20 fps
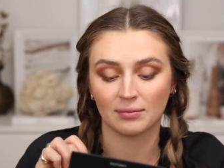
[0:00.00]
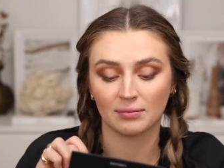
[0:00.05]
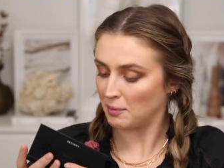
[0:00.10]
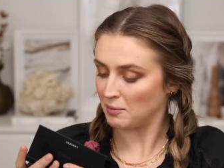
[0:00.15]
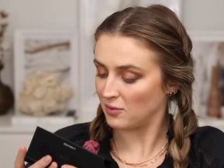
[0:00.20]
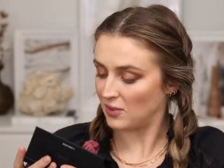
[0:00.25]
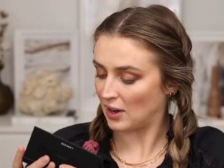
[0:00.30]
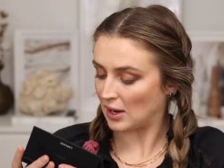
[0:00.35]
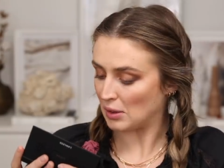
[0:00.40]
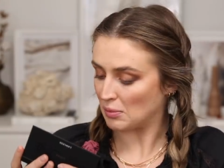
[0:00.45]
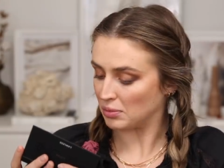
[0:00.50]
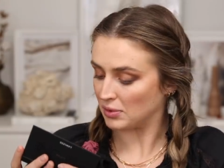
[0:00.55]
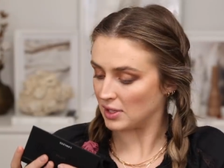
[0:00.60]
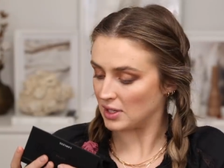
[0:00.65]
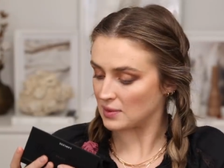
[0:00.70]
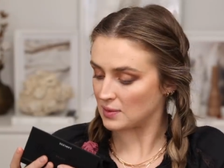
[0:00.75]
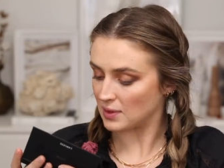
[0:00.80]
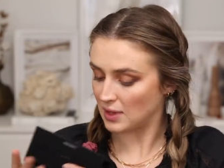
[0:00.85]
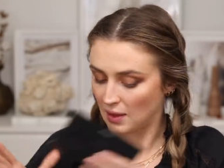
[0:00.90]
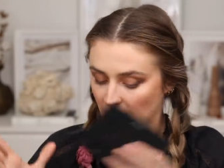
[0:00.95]
I'm very
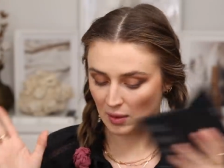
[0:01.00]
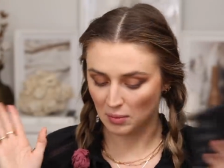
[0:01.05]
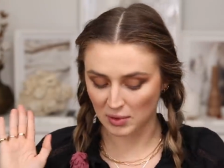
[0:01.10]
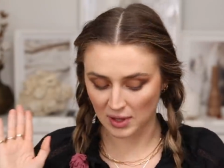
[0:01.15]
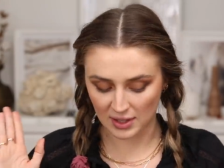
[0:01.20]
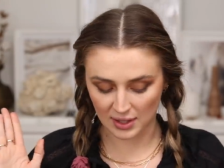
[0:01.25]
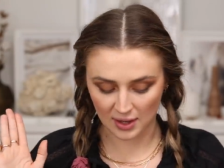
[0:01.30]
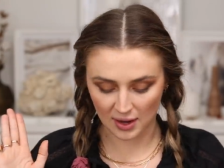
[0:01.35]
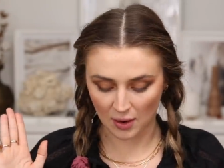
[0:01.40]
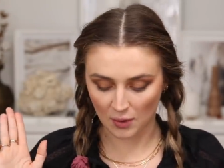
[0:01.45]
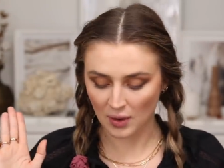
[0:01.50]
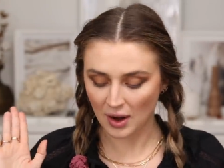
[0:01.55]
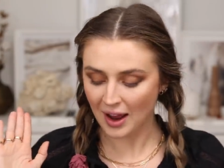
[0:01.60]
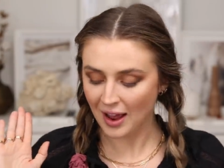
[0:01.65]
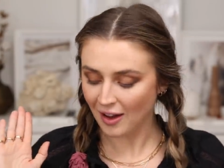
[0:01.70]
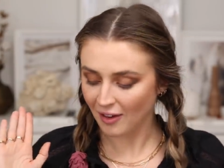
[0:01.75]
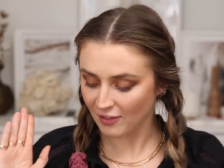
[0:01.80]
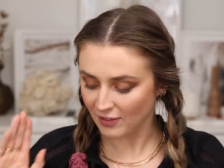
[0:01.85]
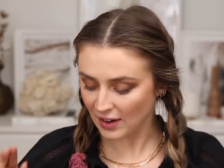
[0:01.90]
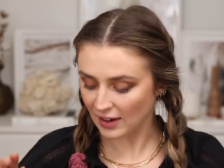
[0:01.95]
pleased with how that blended out.
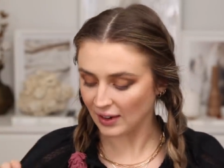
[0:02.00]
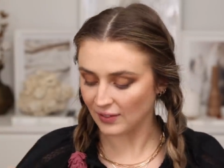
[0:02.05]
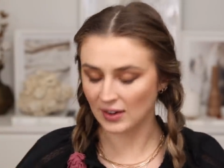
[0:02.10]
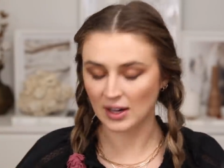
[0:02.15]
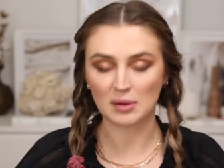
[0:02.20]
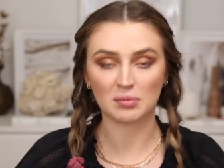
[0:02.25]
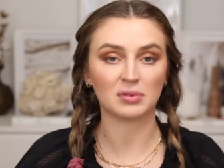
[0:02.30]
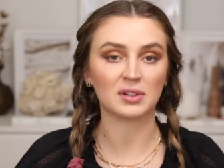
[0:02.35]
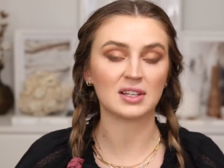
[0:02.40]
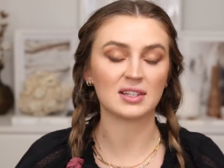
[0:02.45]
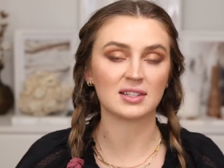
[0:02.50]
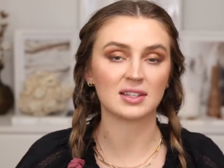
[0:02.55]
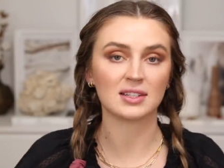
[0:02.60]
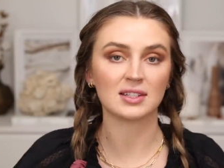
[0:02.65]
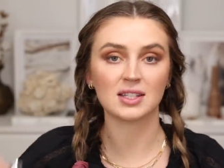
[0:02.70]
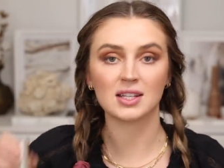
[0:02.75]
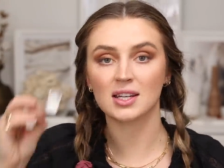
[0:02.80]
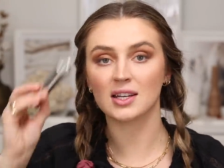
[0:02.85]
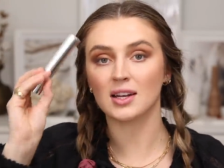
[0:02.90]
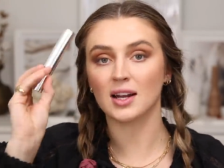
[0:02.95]
Very, very pleased
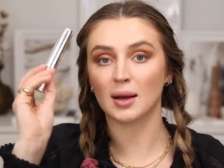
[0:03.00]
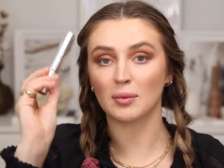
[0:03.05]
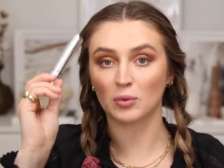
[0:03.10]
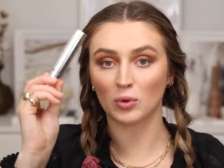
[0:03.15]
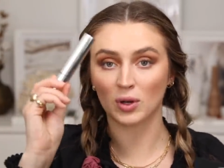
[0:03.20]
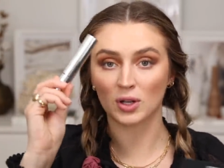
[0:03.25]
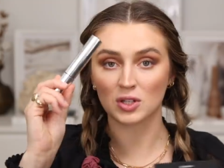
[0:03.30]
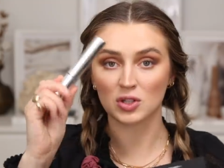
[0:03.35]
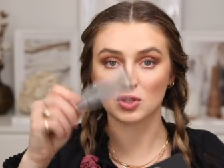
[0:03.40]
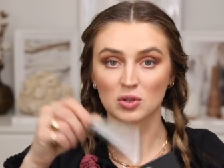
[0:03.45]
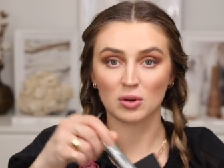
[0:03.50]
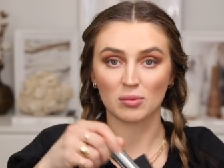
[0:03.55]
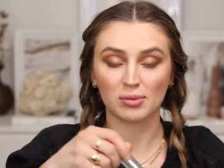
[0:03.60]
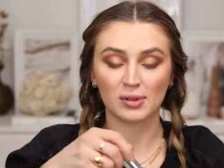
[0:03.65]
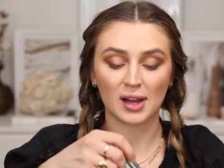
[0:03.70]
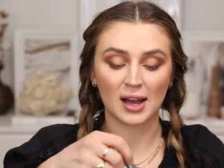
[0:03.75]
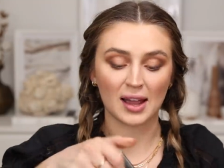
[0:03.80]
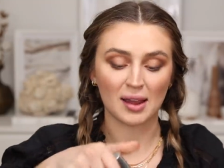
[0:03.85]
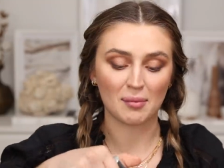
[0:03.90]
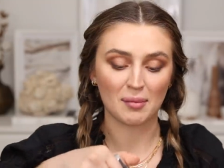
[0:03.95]
indeed. I'm going to
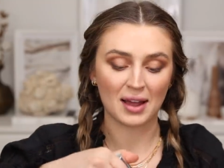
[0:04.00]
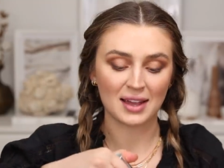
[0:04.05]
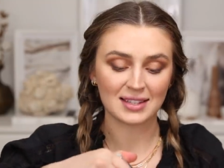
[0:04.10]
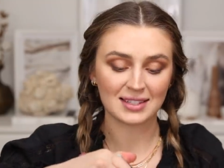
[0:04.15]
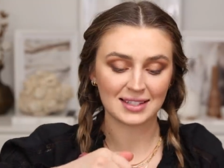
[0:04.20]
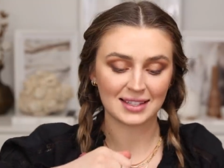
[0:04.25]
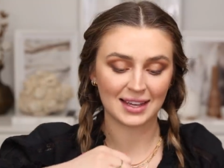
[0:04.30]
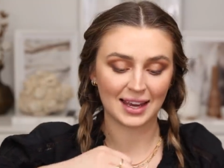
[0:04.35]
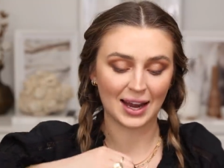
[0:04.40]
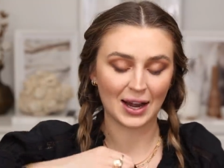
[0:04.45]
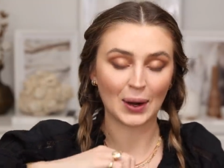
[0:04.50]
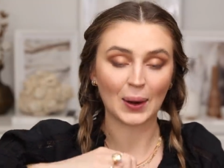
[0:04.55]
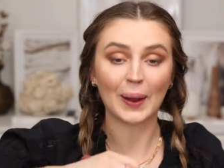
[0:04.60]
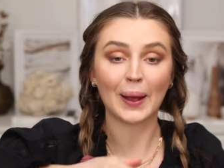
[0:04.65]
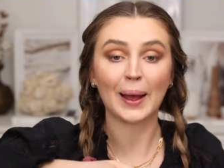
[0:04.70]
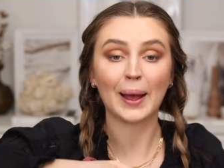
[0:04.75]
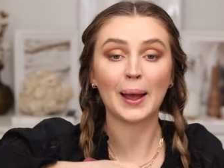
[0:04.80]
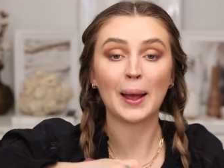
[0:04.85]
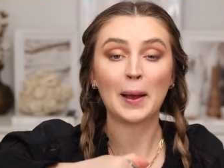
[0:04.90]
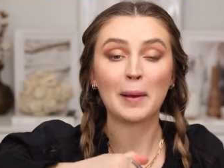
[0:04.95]
apply
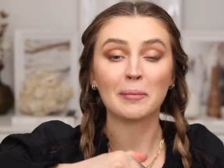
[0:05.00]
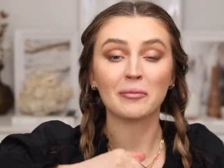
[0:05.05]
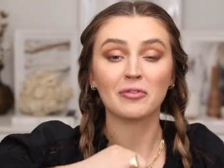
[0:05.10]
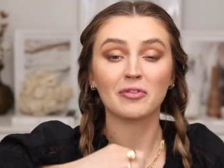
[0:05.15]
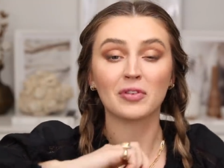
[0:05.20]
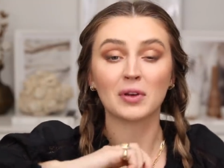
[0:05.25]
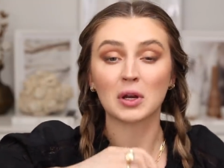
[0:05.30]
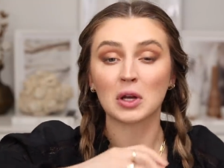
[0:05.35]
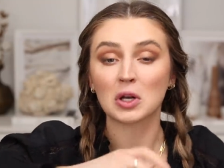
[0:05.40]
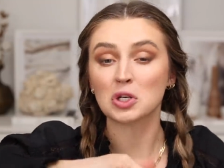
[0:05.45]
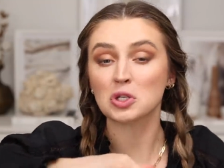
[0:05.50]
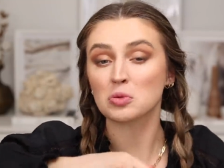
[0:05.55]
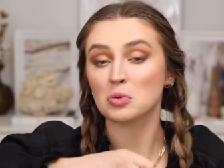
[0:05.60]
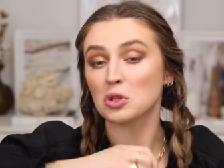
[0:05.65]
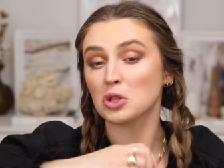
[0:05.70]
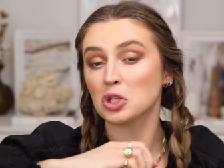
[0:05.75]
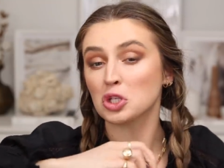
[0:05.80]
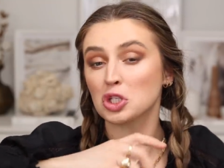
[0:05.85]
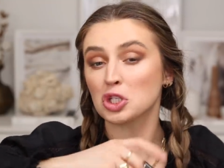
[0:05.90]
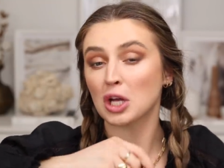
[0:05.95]
mascara. I'm finished
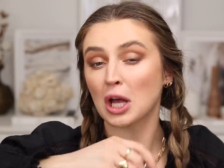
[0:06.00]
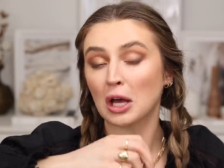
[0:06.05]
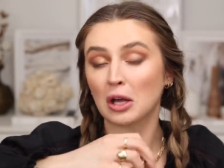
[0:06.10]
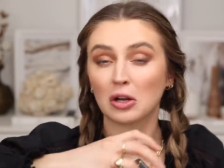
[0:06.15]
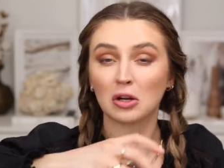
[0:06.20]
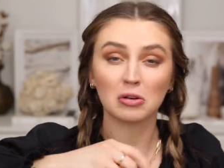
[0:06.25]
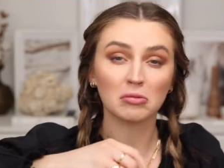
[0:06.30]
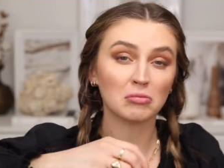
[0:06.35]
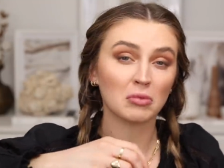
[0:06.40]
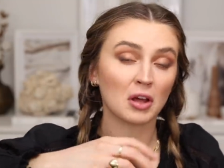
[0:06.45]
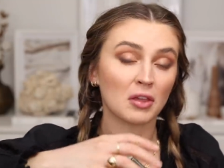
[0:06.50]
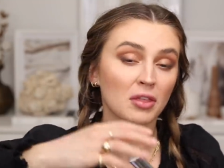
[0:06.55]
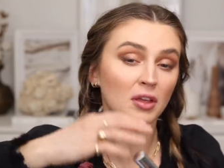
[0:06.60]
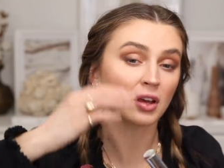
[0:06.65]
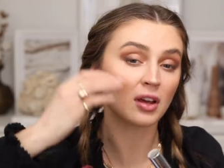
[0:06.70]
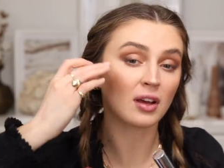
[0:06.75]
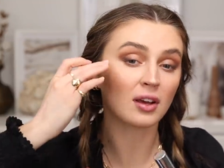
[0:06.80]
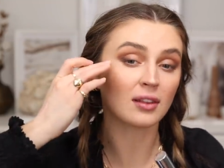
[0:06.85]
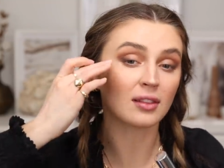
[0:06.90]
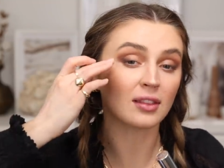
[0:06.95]
with the shadow, I
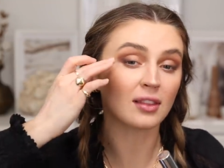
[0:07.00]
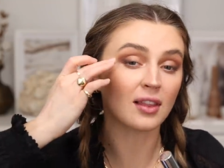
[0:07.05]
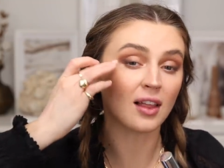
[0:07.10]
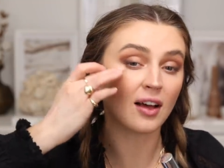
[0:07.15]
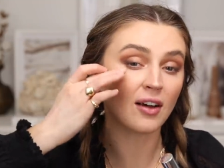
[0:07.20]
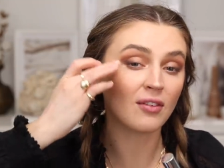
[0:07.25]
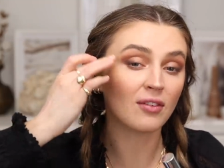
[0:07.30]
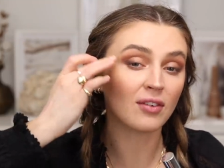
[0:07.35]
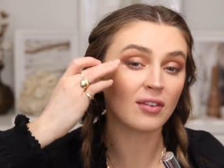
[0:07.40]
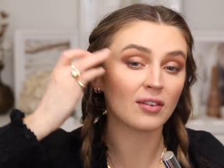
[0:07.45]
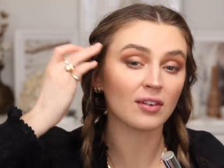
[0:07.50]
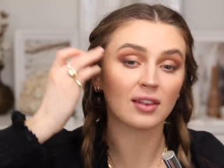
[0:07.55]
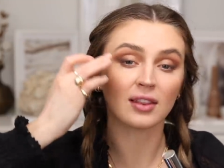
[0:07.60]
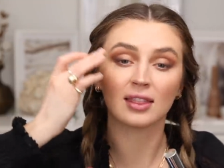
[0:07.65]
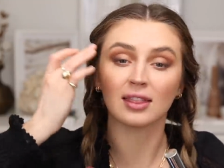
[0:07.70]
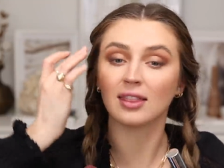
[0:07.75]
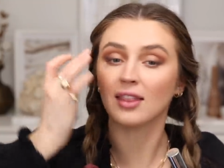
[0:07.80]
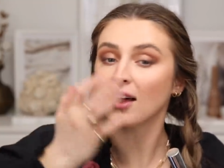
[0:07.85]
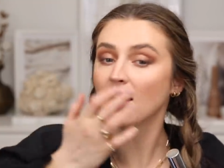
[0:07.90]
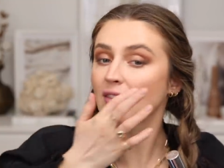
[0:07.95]
think. Love,
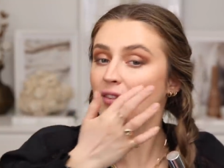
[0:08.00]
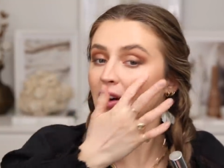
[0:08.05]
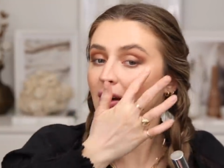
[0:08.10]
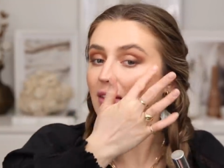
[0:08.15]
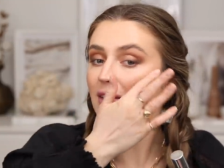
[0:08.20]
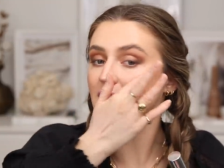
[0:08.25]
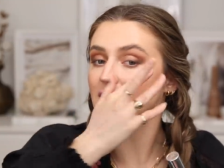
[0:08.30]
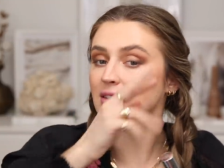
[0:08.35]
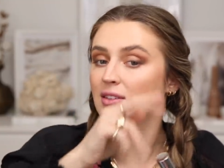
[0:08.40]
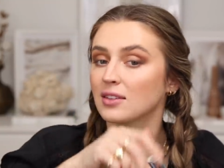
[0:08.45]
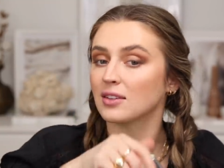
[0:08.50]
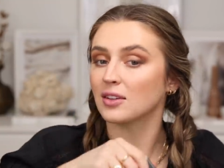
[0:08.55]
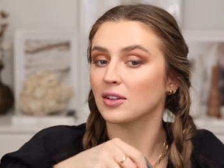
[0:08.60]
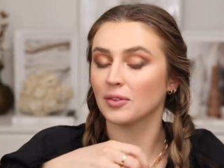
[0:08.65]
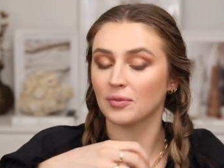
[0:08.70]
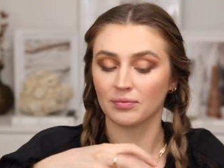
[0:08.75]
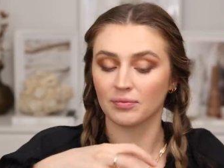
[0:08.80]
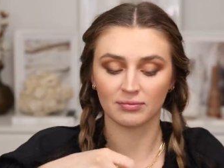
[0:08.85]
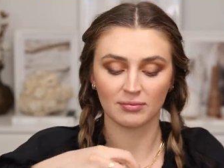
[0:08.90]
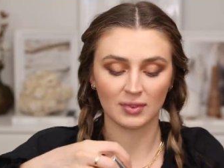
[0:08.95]
love how this
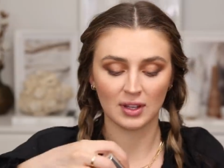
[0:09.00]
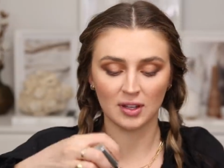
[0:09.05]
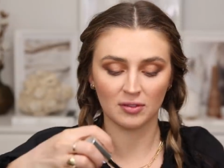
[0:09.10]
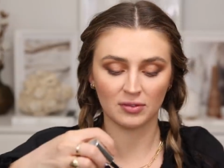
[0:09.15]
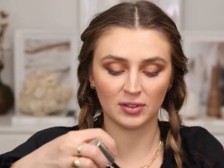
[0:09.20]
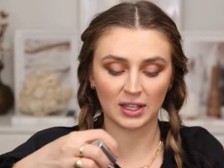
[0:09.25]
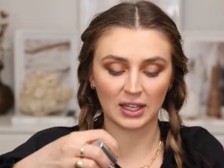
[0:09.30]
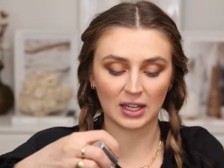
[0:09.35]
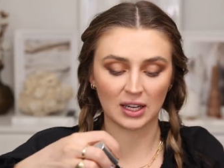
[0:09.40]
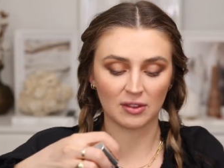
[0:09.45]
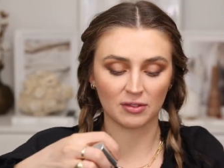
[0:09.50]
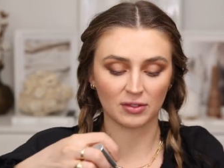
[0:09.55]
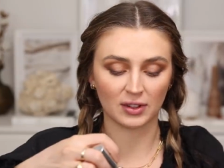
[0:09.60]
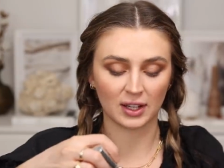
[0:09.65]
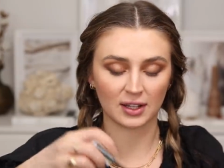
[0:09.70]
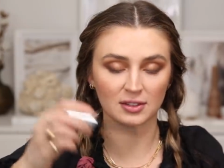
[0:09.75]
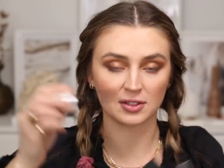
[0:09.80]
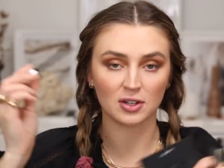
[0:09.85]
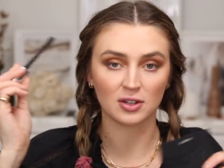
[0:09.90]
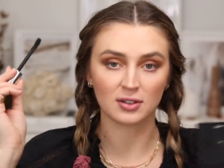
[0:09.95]
little flickety
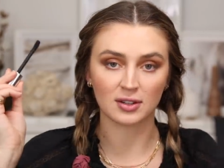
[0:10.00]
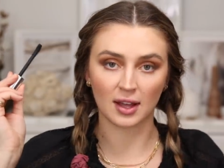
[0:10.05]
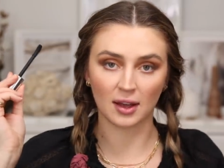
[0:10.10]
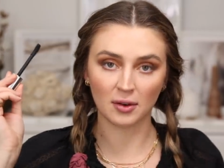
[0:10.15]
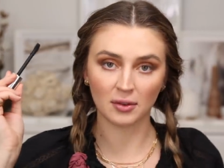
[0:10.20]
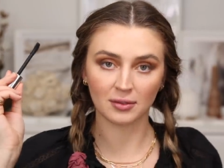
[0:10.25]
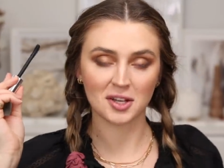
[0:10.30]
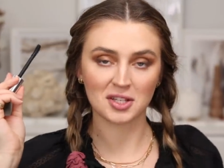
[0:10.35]
flick turned out.